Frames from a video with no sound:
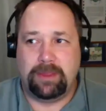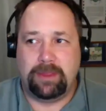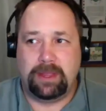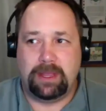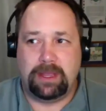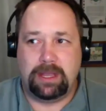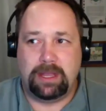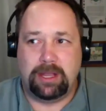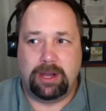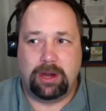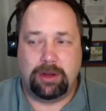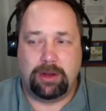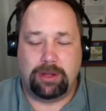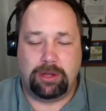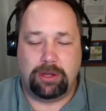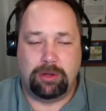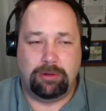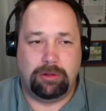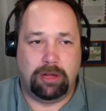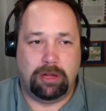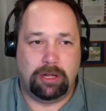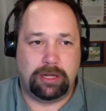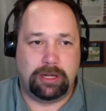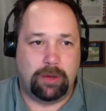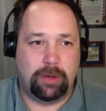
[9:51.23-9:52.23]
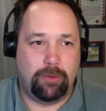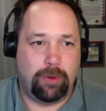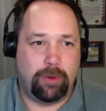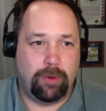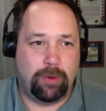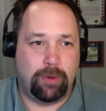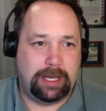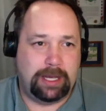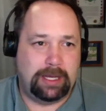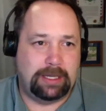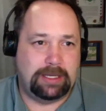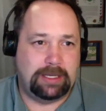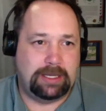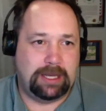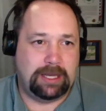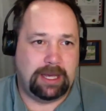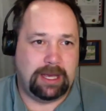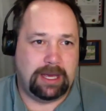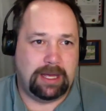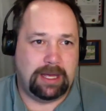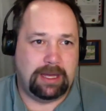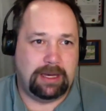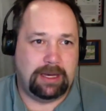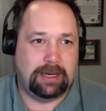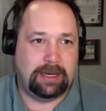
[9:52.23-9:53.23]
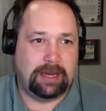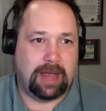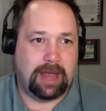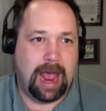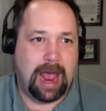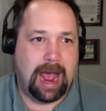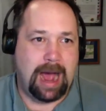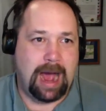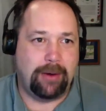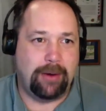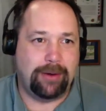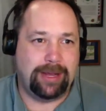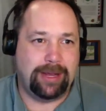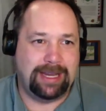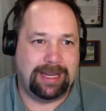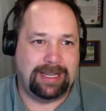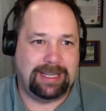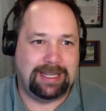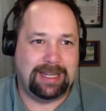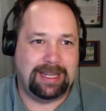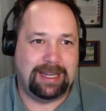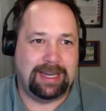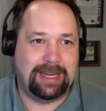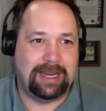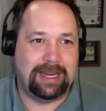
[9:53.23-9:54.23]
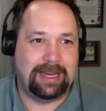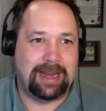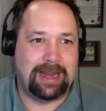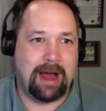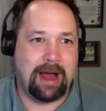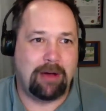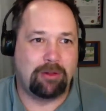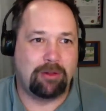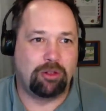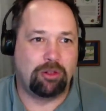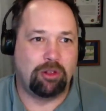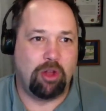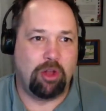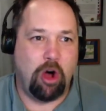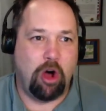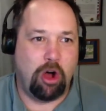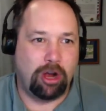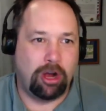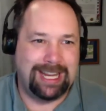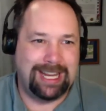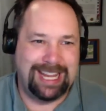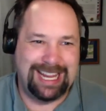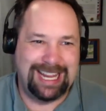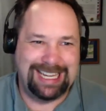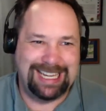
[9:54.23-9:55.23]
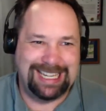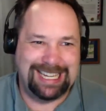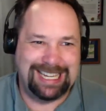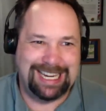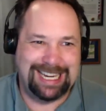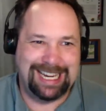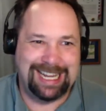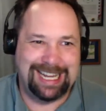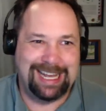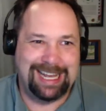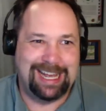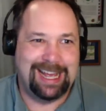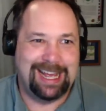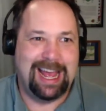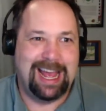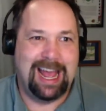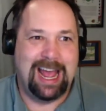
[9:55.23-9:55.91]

You look at what he did, how he did it, how long he did it.